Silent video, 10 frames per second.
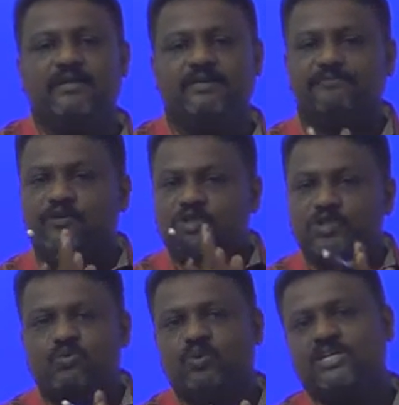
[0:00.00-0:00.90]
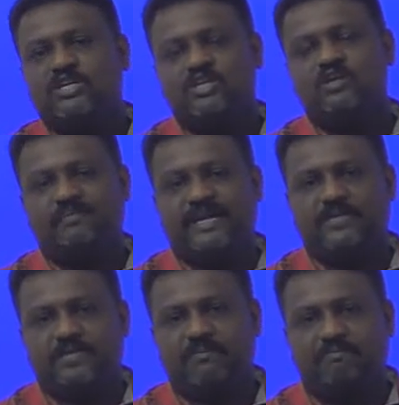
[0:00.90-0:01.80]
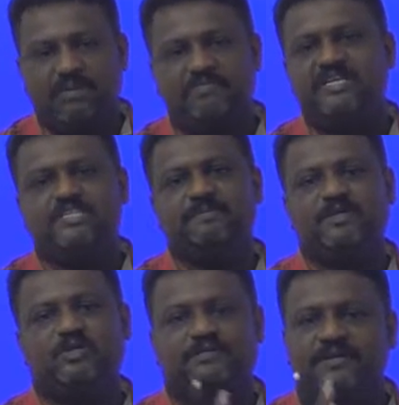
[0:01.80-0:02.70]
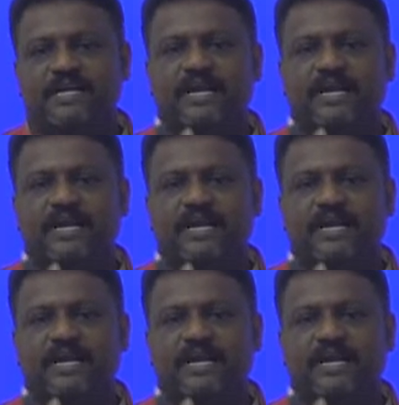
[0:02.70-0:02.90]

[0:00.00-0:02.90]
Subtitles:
the first 1 kilobyte of memory space of